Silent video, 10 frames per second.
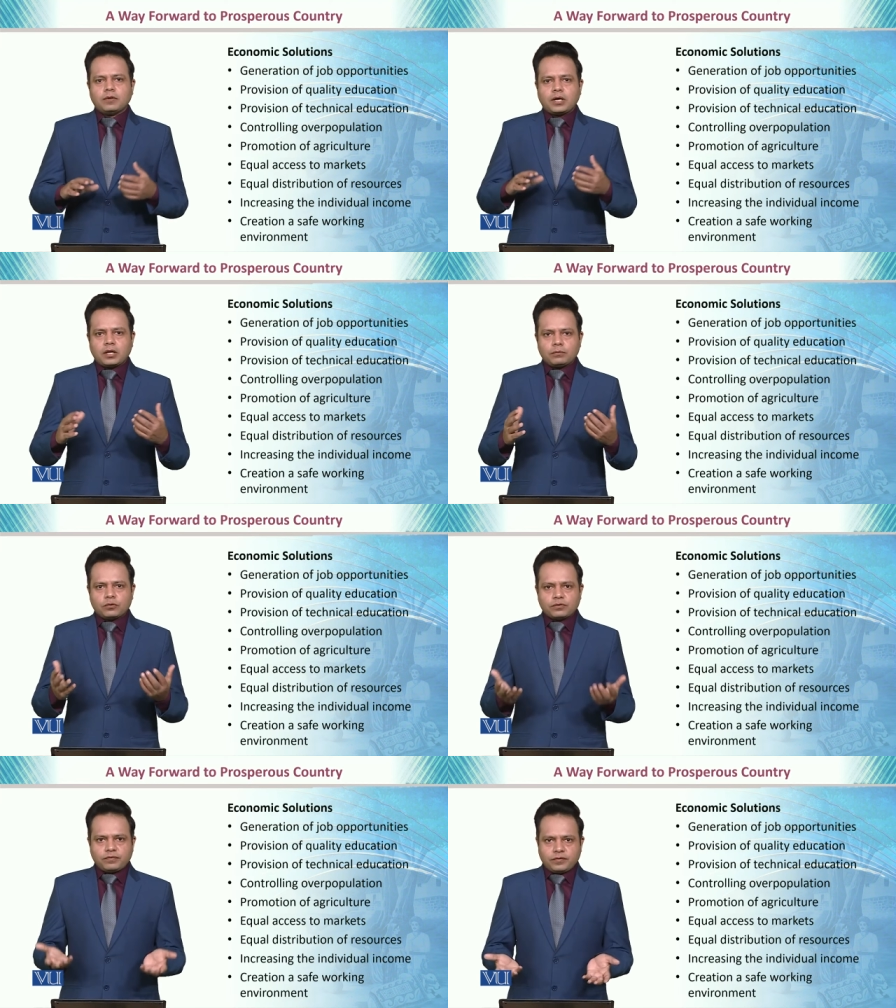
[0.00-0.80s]

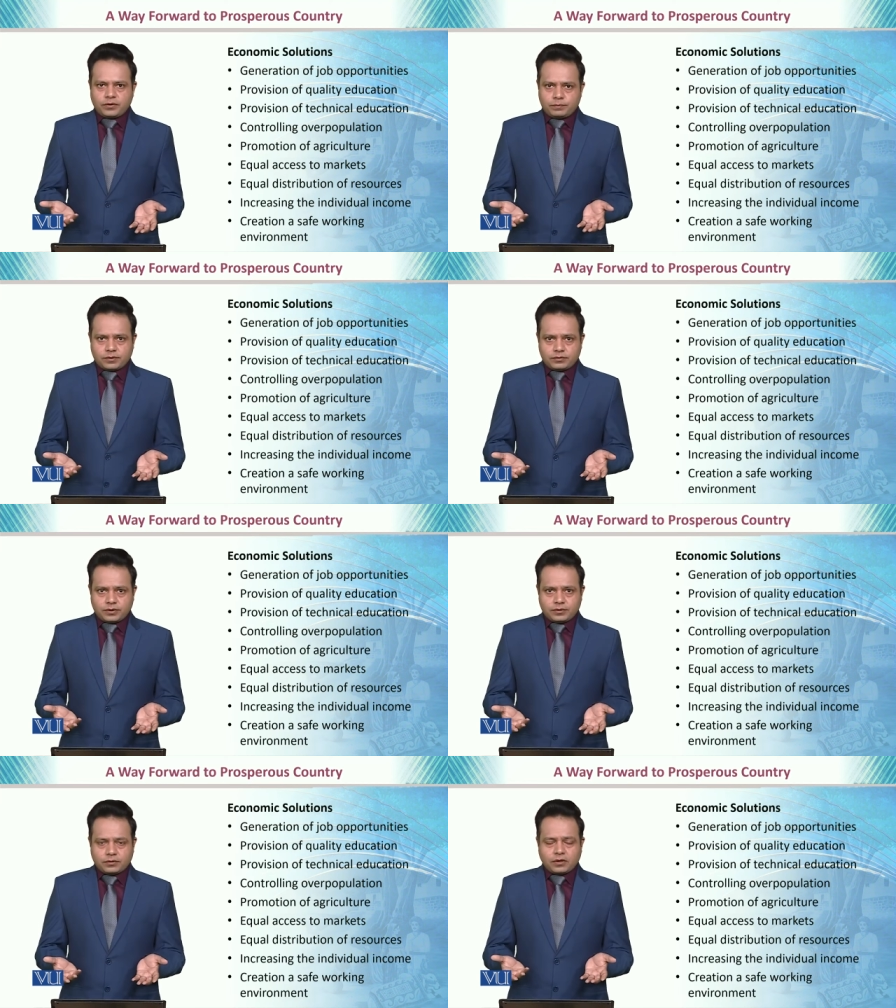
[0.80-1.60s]
almost
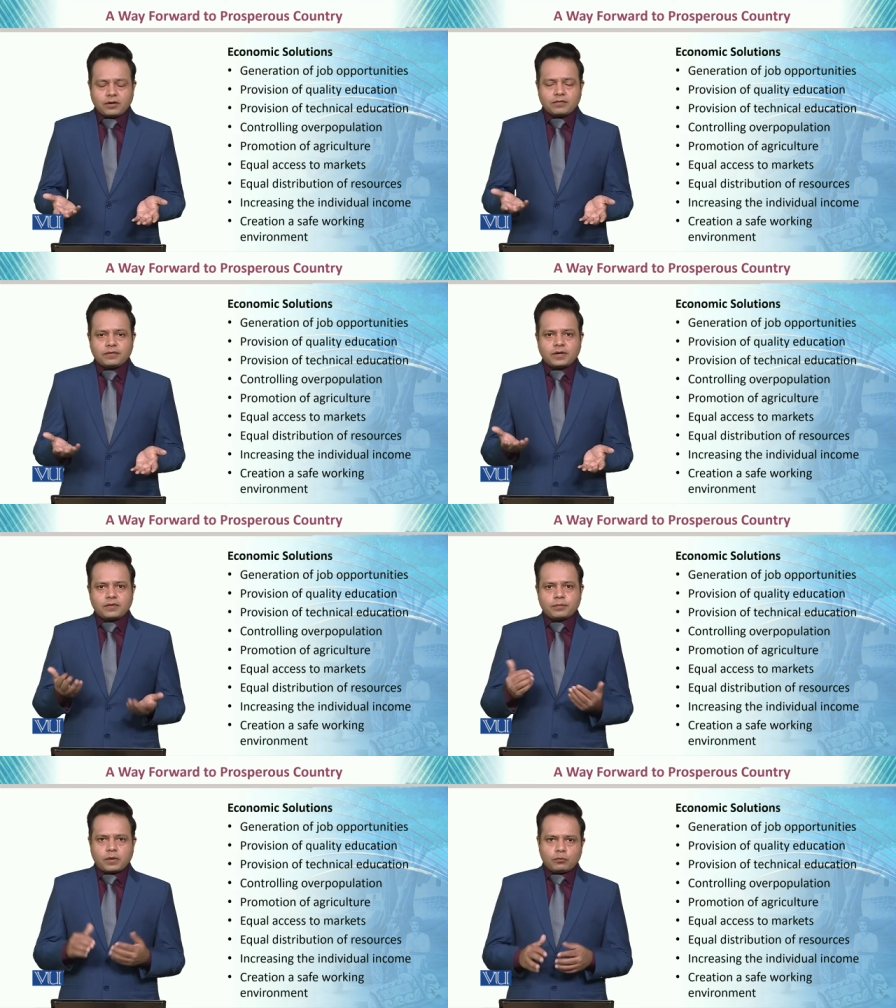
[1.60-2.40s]
50% of
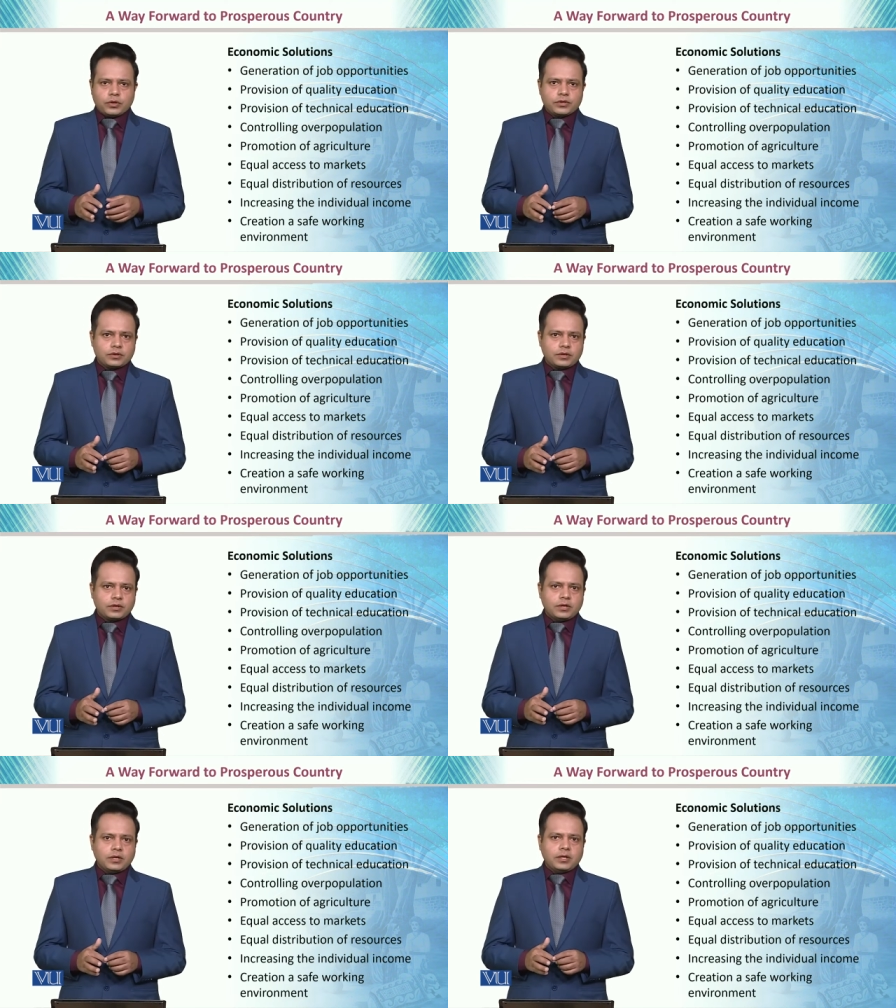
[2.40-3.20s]
our
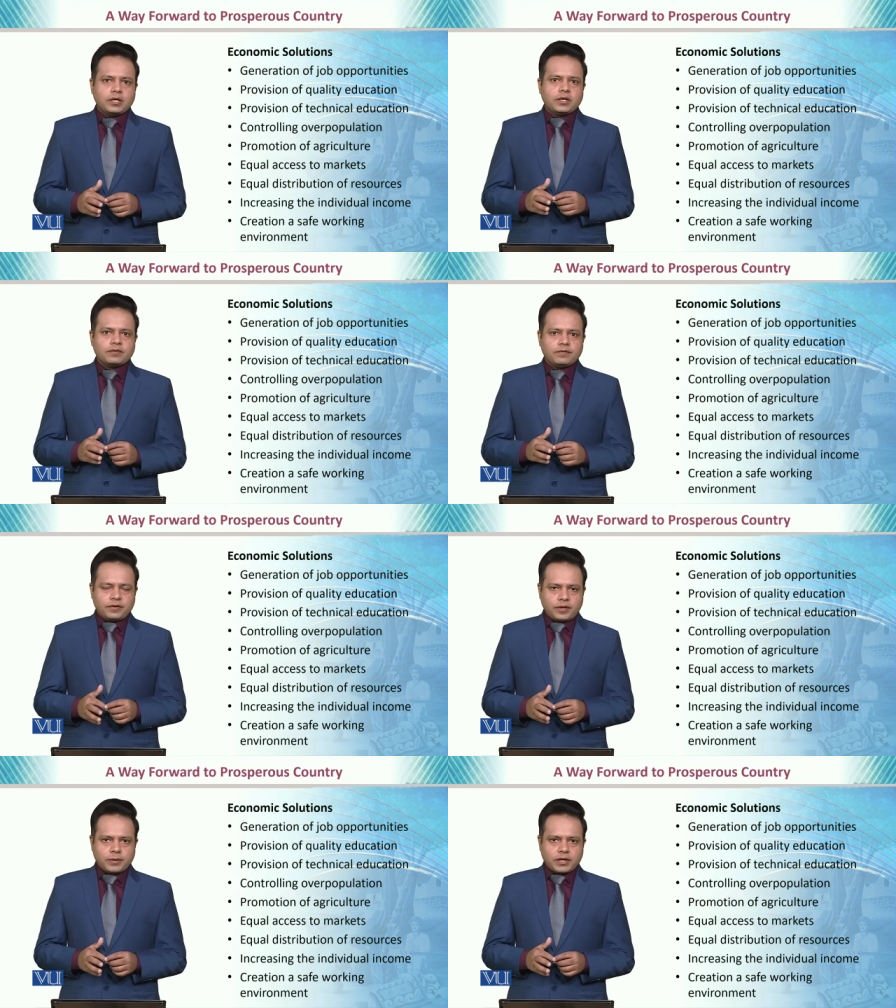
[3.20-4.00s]
population is
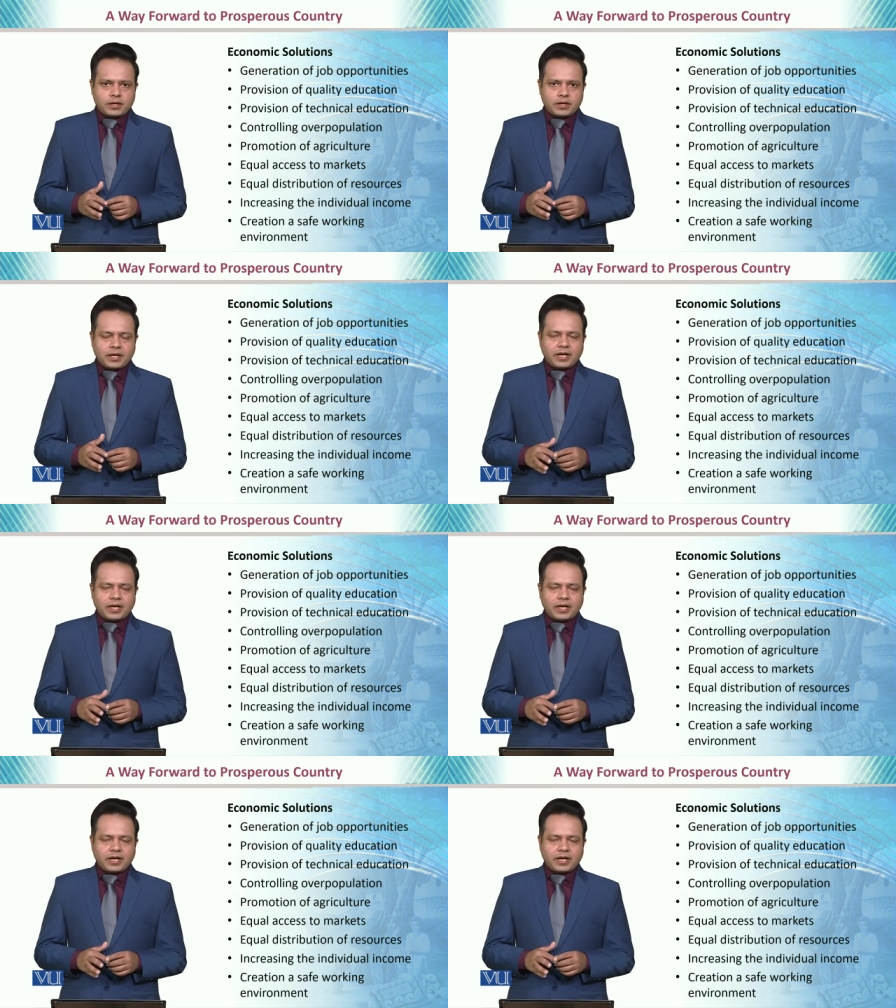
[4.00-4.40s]
female.